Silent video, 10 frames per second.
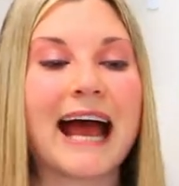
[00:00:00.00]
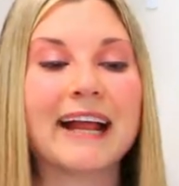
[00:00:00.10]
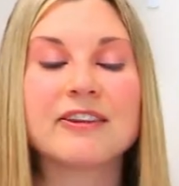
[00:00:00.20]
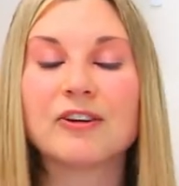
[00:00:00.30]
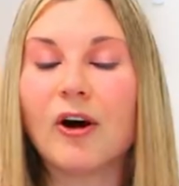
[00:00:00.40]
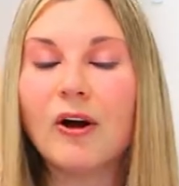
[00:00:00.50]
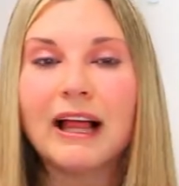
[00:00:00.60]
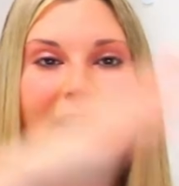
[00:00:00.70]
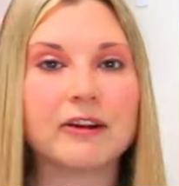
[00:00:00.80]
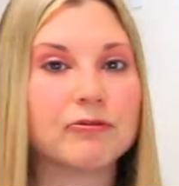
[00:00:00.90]
and they're
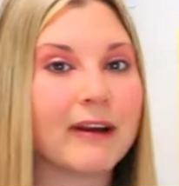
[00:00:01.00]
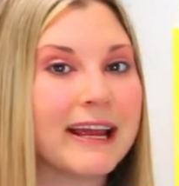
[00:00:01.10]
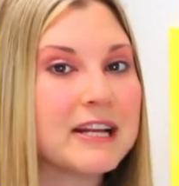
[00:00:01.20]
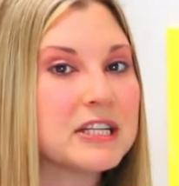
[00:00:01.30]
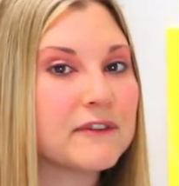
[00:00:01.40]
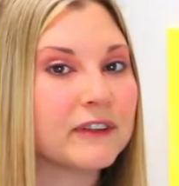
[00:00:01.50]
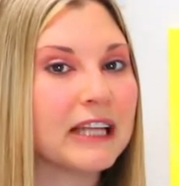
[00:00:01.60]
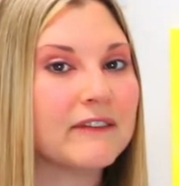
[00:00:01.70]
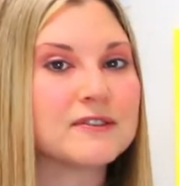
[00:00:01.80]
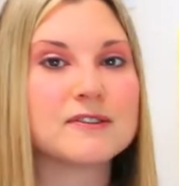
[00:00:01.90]
all at a range of
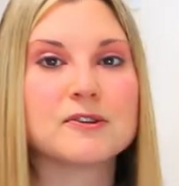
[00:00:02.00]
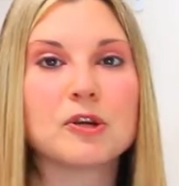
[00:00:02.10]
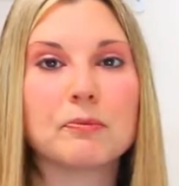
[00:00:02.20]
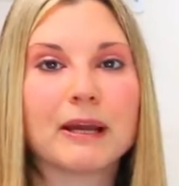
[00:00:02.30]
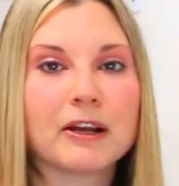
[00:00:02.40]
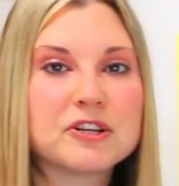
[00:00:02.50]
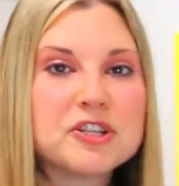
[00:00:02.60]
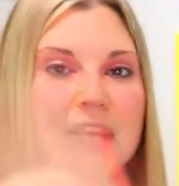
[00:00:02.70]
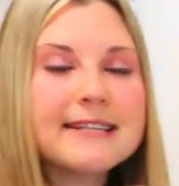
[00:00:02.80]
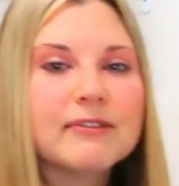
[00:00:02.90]
different levels, so you can pick a
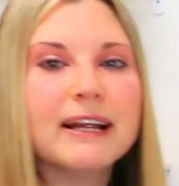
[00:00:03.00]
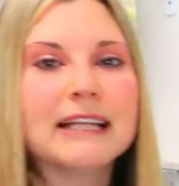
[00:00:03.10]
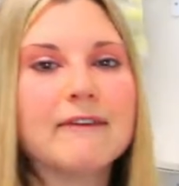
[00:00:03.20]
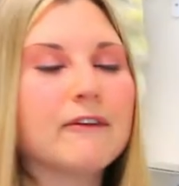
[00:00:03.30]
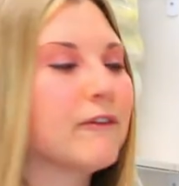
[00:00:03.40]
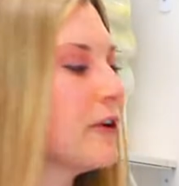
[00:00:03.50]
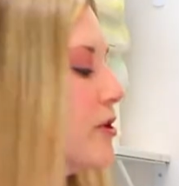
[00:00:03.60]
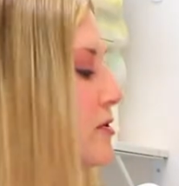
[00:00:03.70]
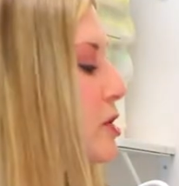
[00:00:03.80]
just right level for you.